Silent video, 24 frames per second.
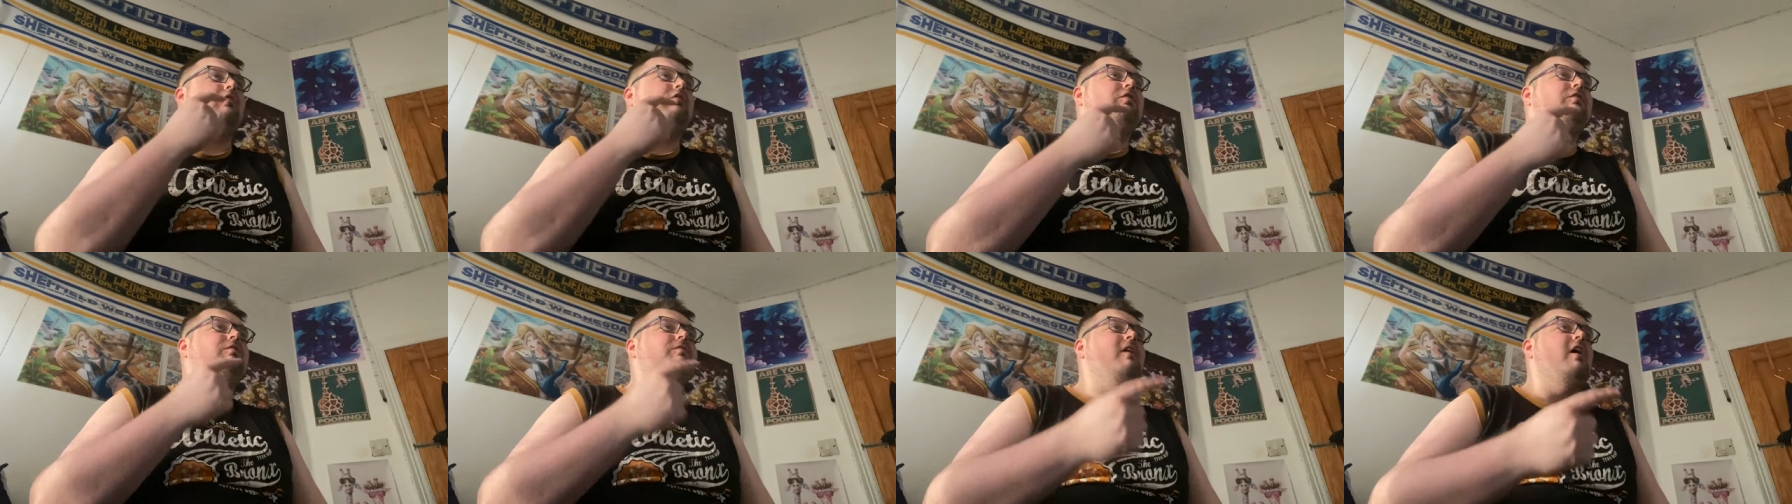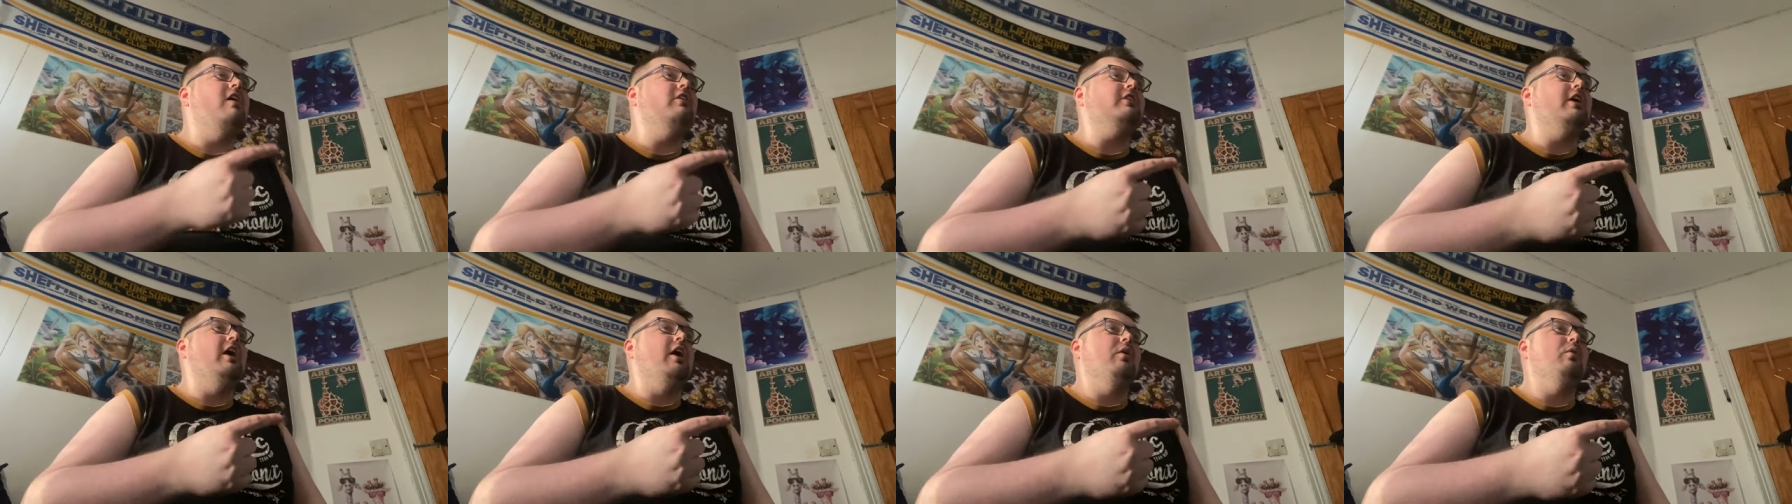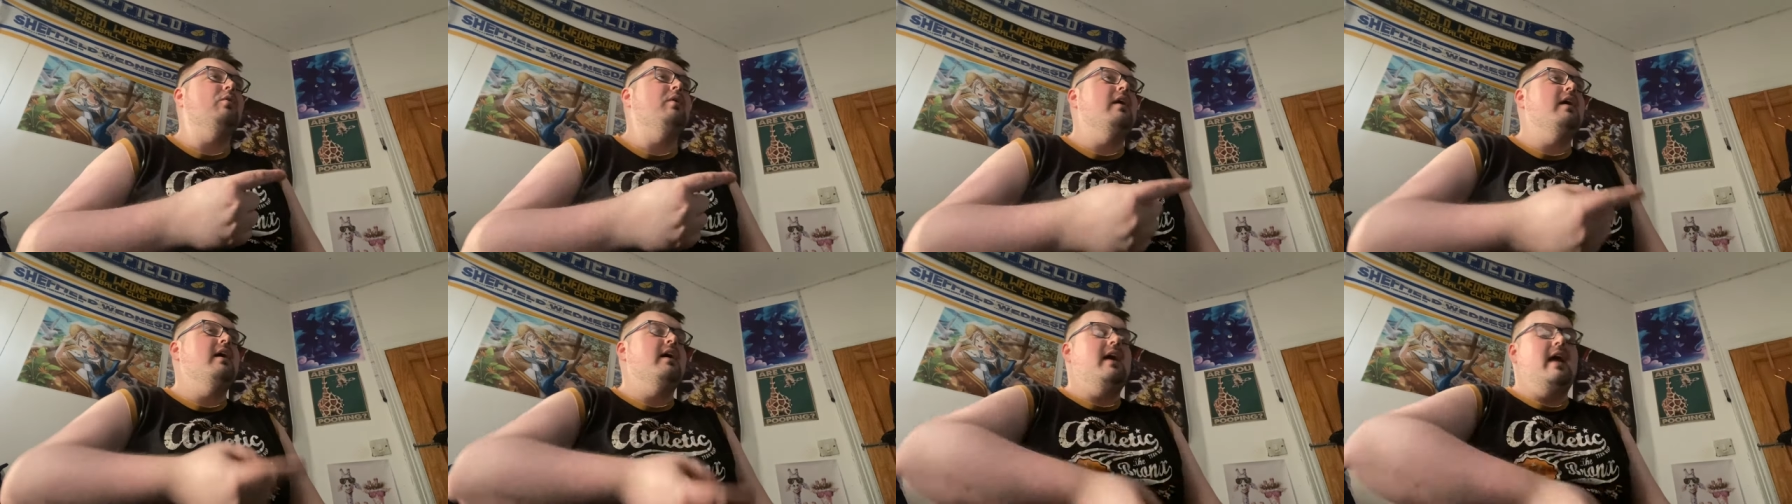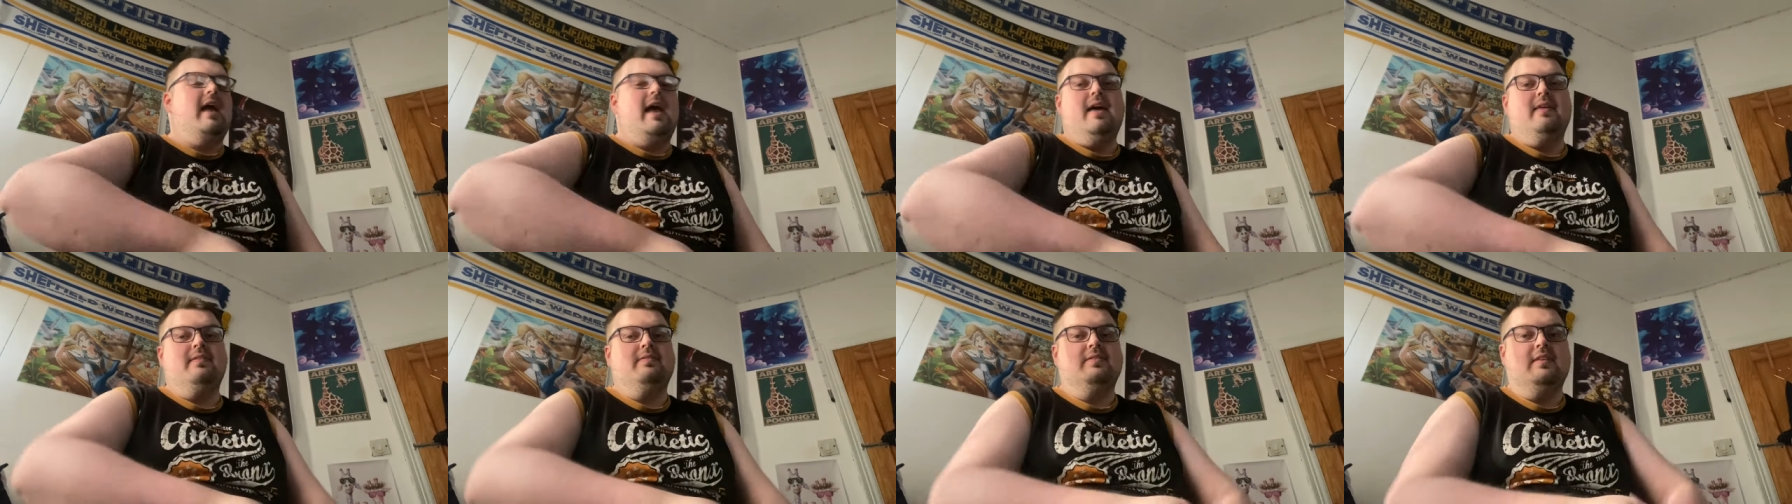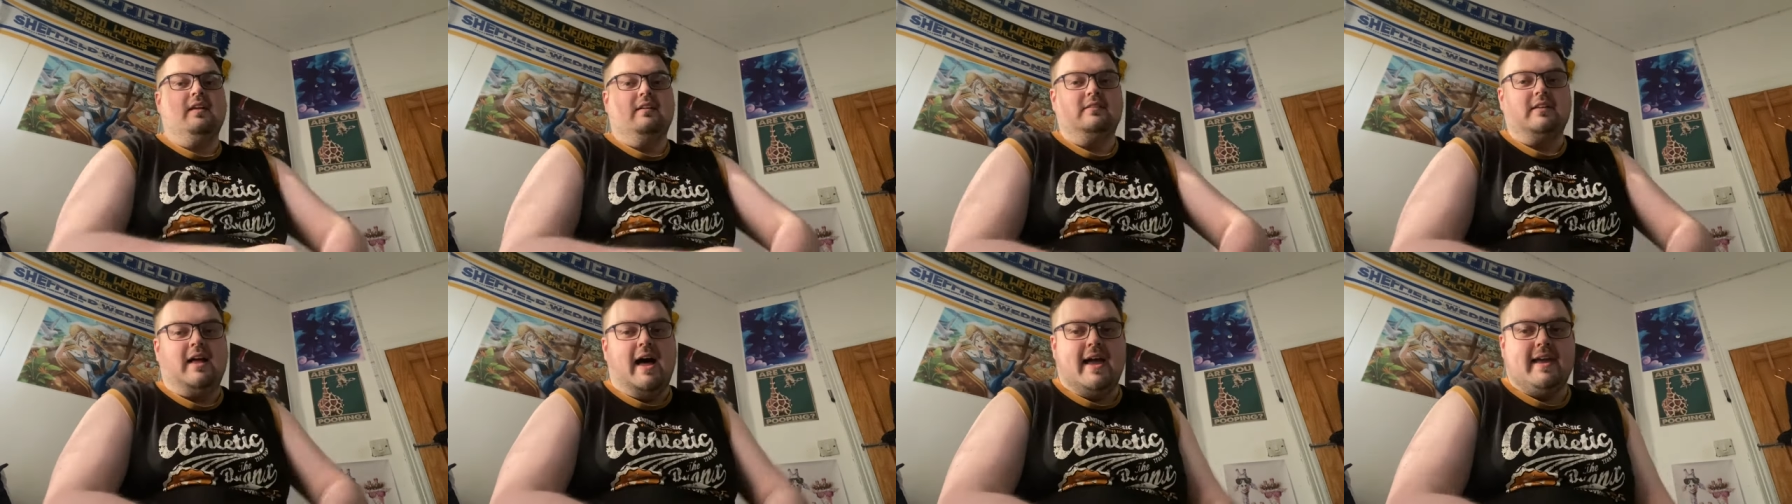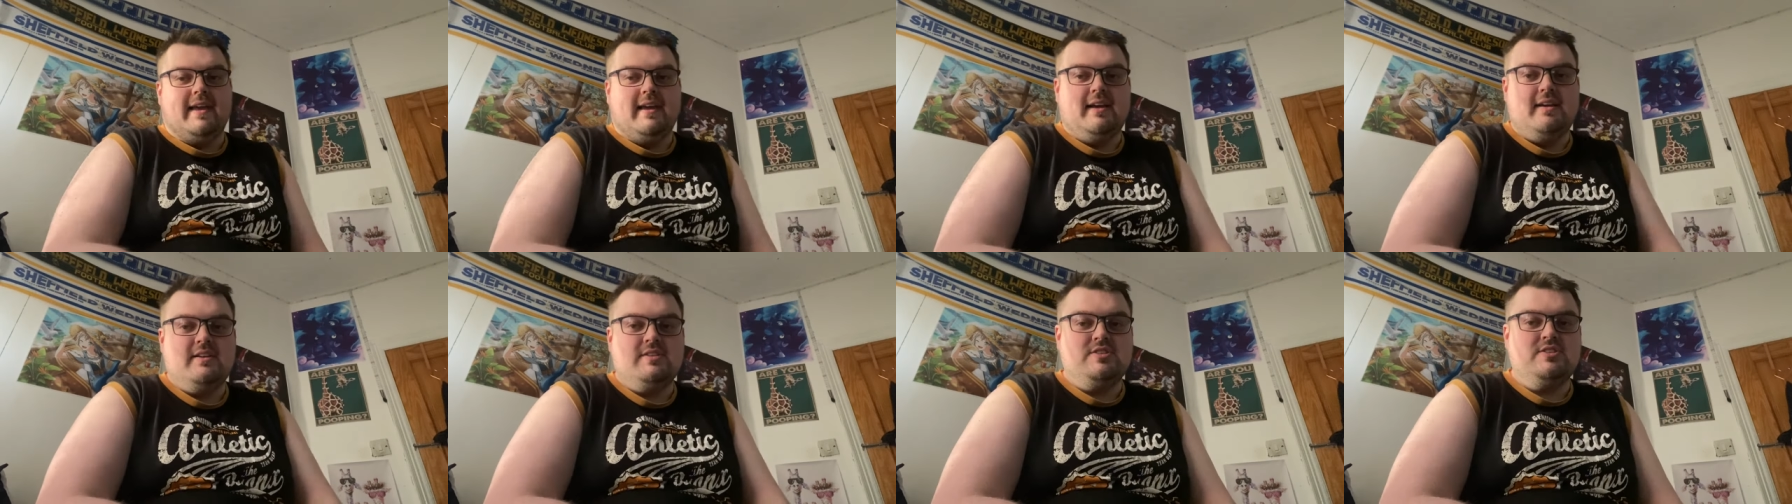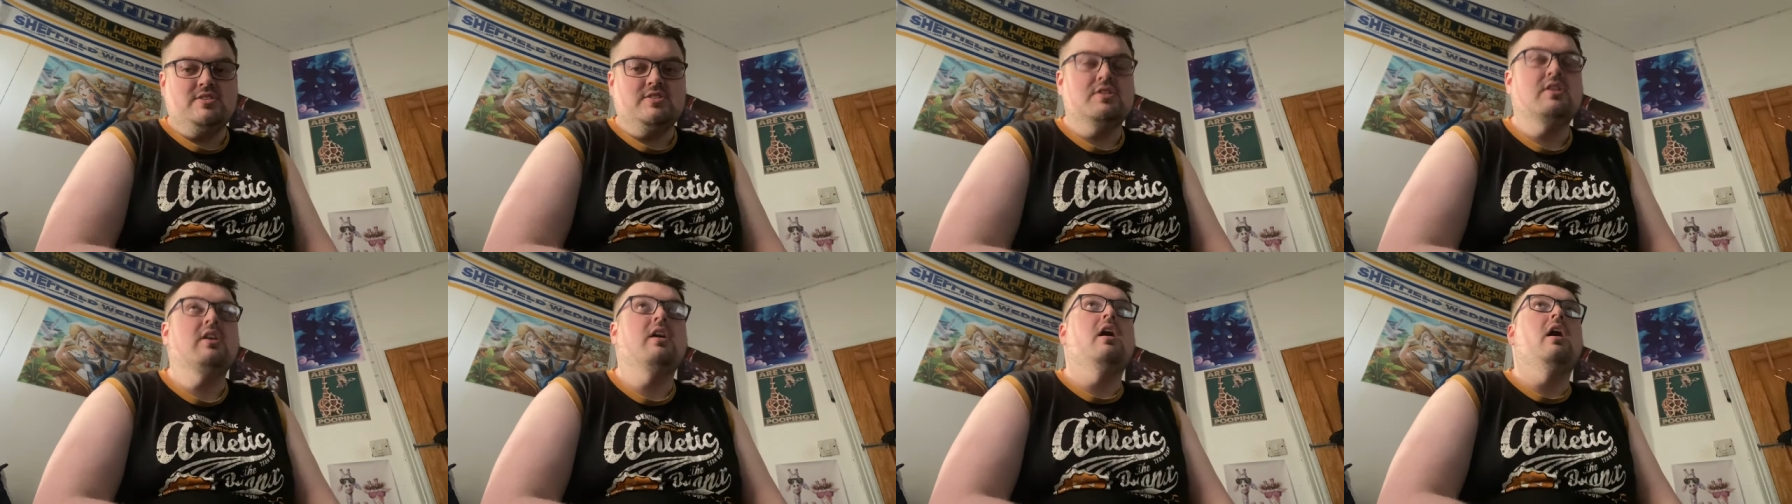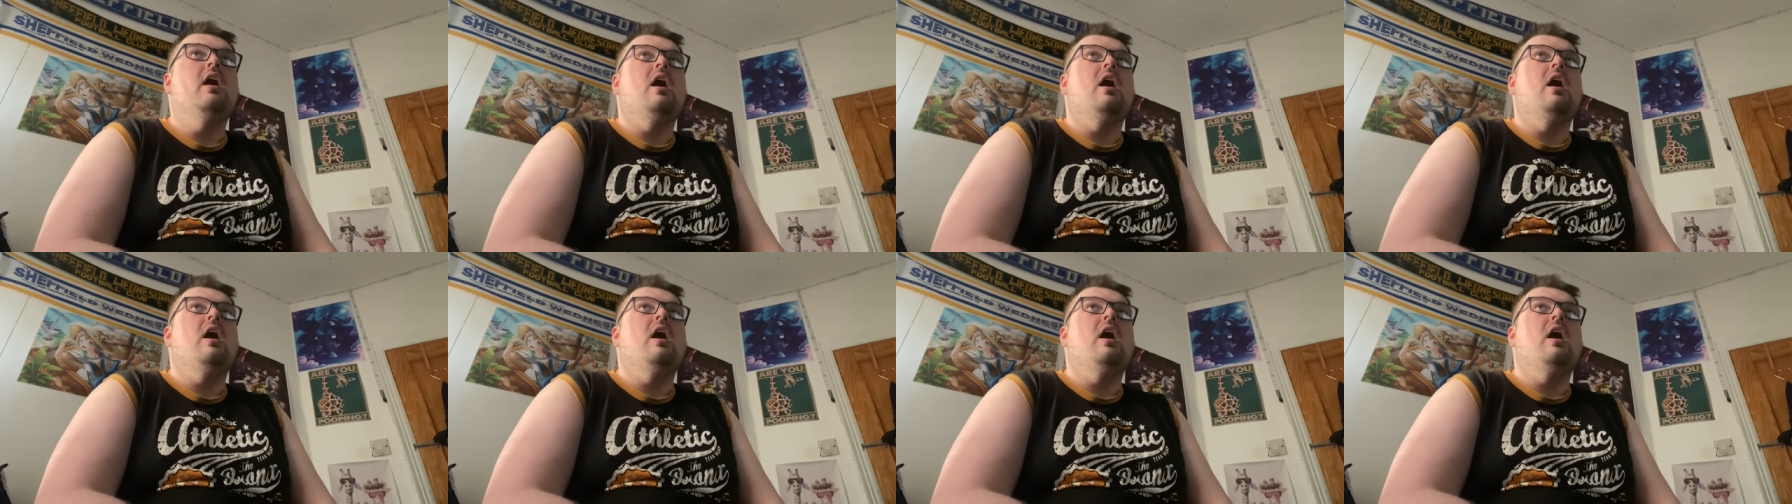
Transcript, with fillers: follow in the likes